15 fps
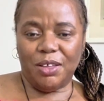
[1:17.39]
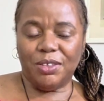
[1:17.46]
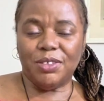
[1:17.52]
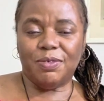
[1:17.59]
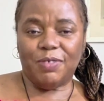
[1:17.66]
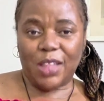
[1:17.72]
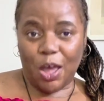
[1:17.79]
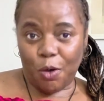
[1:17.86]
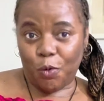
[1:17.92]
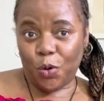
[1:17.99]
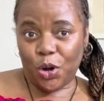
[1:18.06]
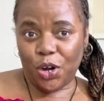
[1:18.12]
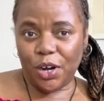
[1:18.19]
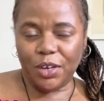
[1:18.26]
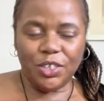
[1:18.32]

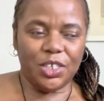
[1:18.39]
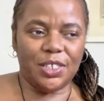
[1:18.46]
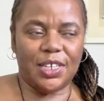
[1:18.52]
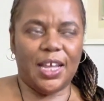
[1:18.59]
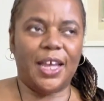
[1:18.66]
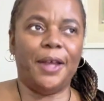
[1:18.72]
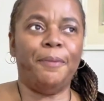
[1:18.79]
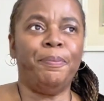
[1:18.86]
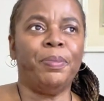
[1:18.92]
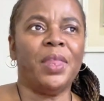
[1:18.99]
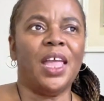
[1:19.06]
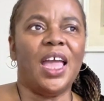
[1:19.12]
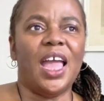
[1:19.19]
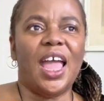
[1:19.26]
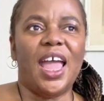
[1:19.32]
flower, I should say,
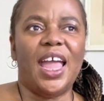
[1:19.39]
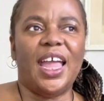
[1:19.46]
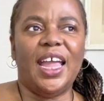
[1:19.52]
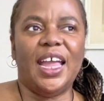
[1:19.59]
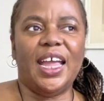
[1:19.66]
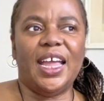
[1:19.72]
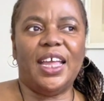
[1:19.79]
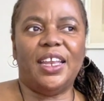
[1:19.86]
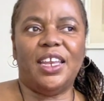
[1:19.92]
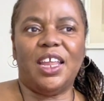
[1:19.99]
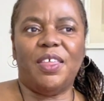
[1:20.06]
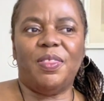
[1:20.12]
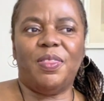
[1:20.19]
and